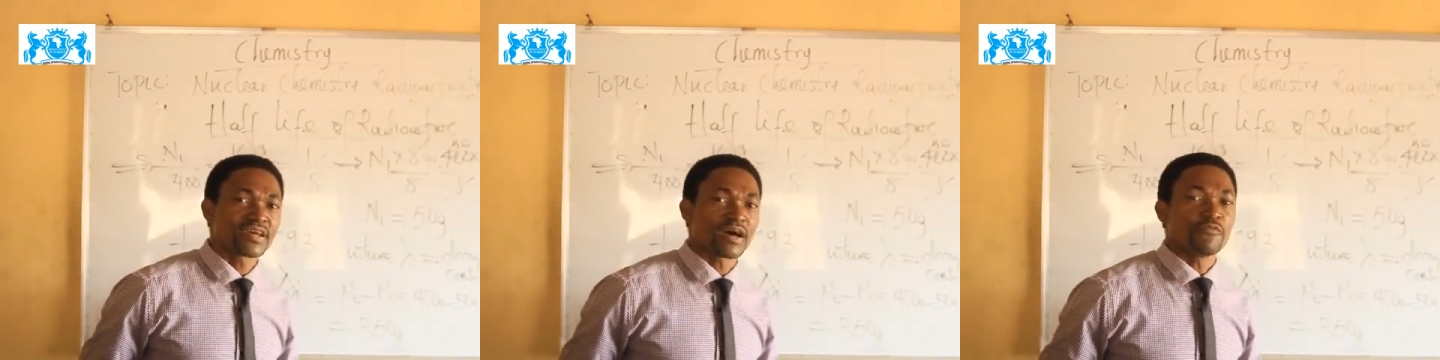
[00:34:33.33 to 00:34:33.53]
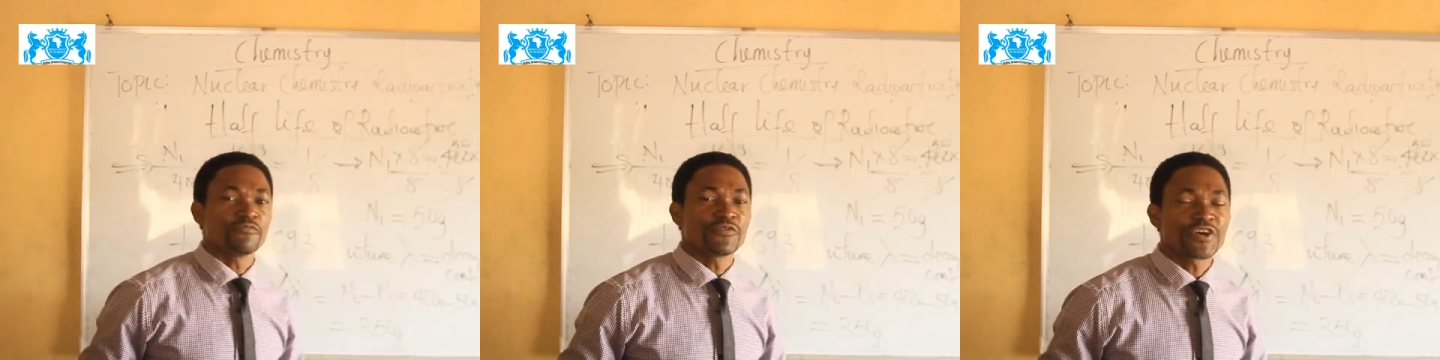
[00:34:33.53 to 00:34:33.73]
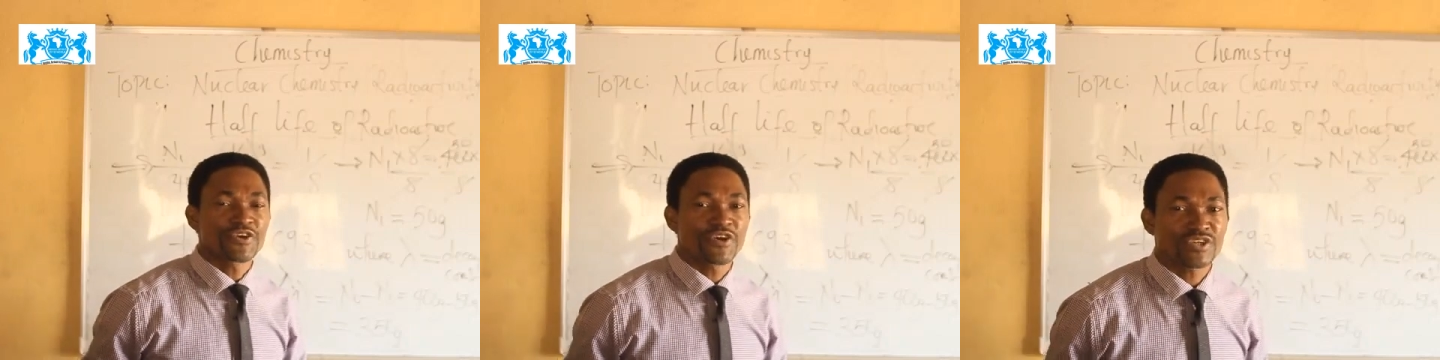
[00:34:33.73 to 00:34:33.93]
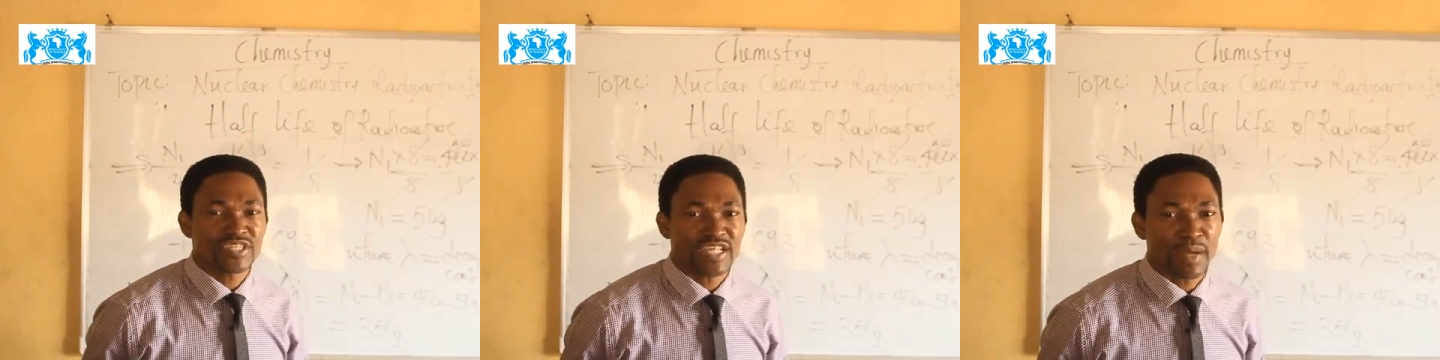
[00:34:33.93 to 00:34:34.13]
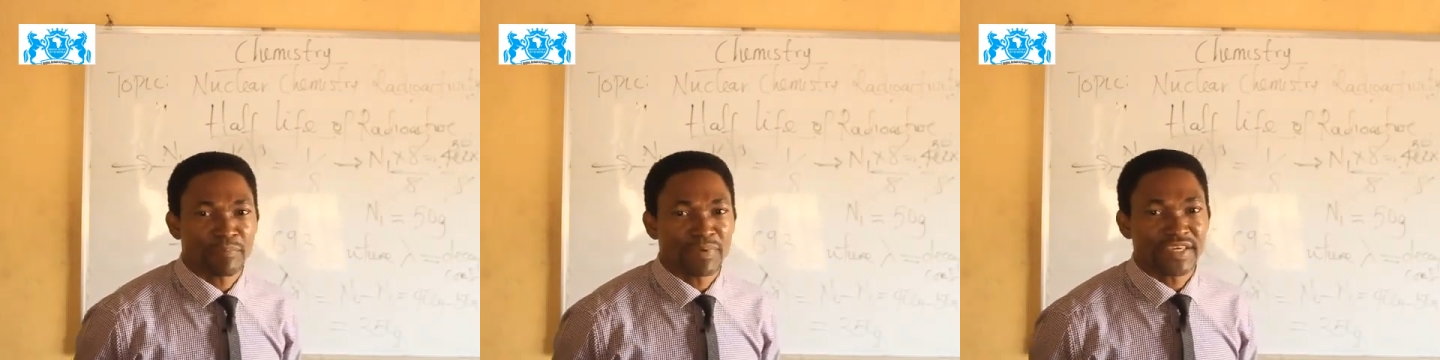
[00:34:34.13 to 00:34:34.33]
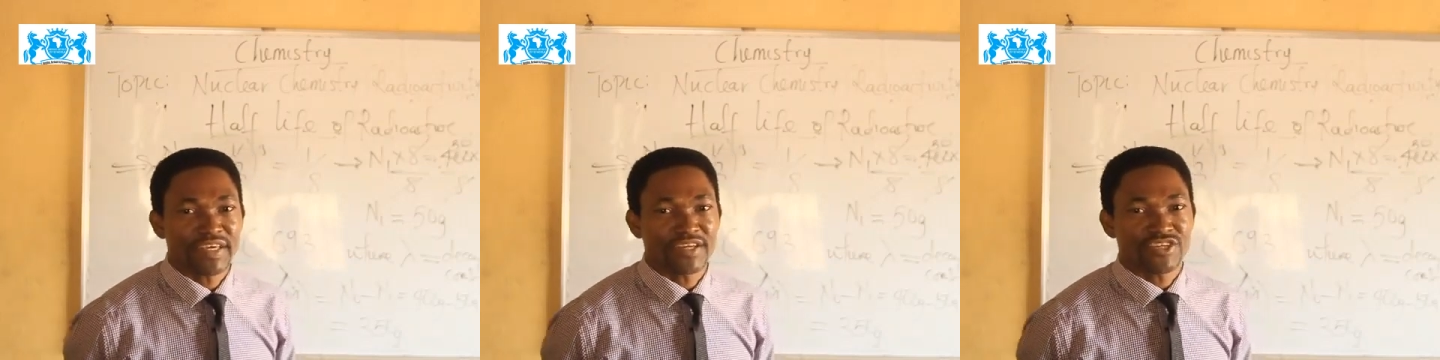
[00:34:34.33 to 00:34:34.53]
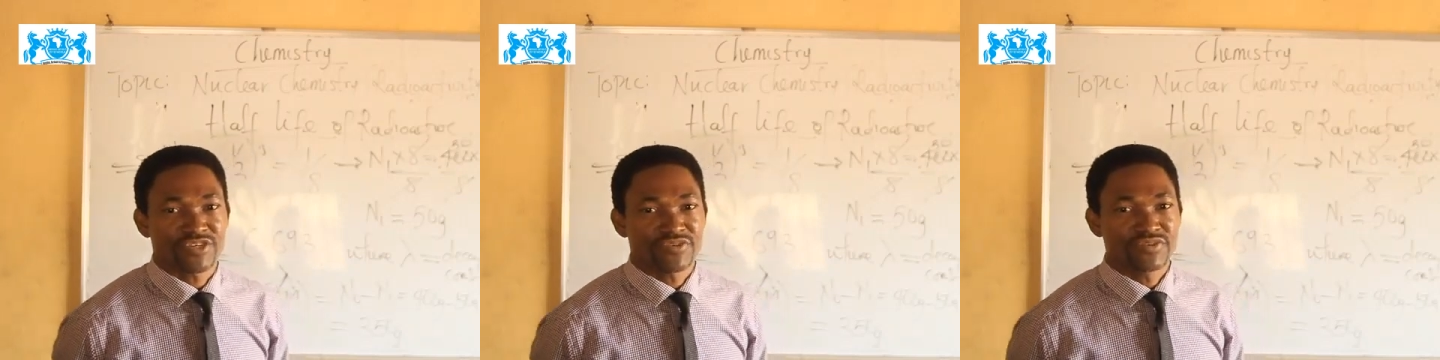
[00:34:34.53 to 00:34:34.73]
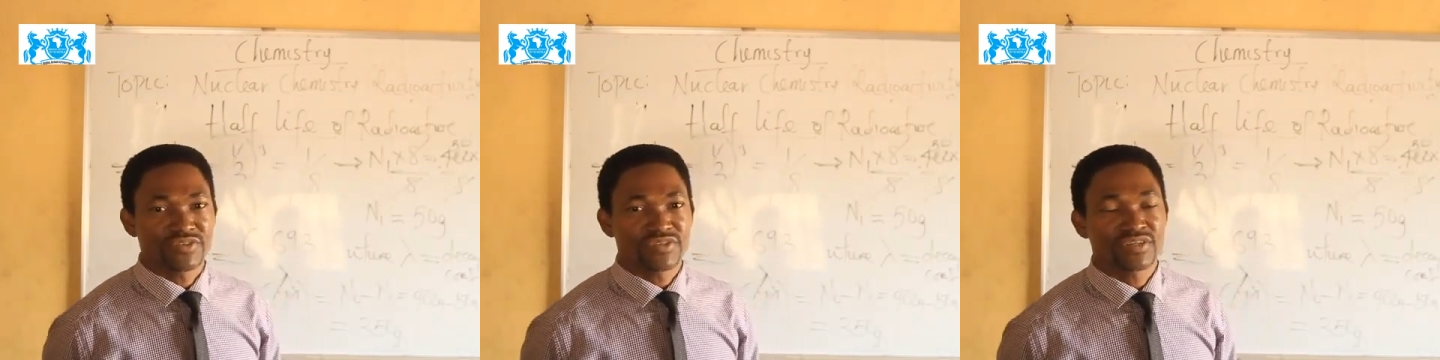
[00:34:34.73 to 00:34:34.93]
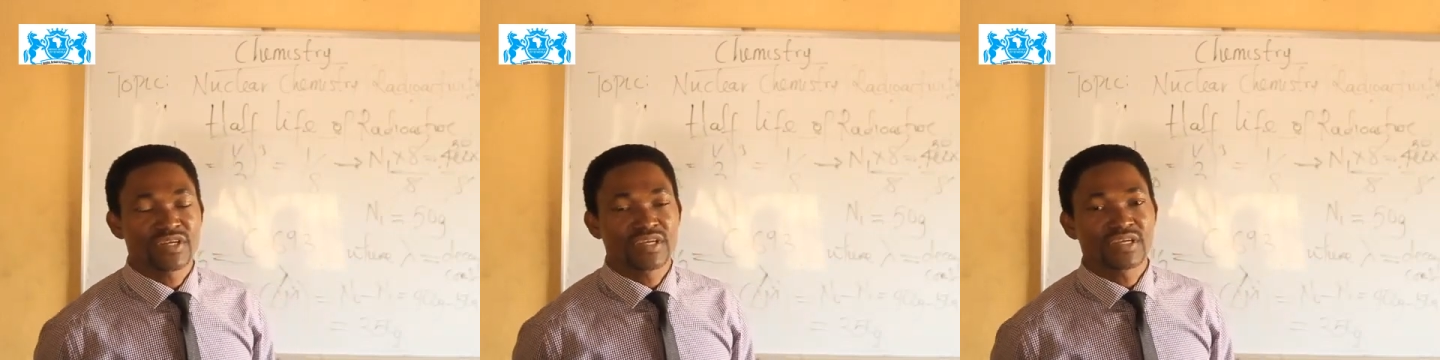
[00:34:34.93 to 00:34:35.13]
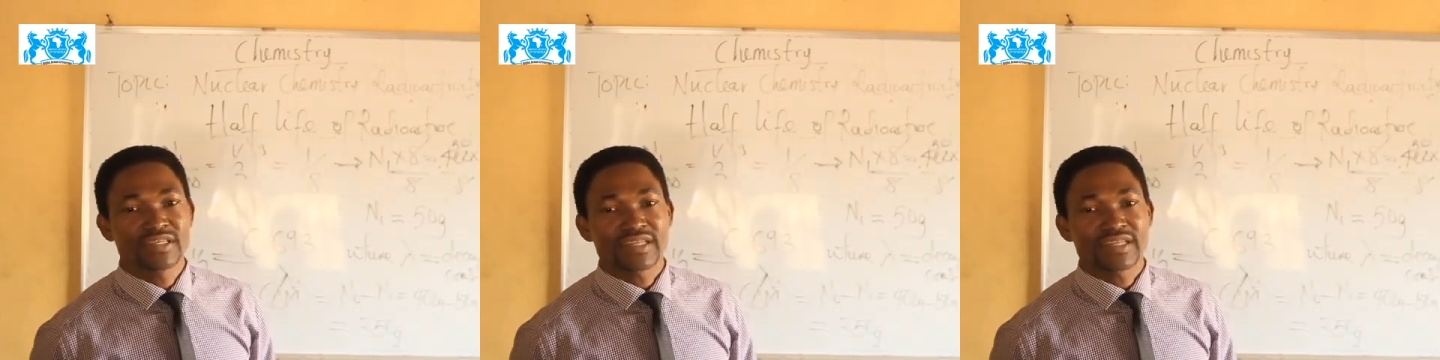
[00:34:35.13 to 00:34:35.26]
and various applications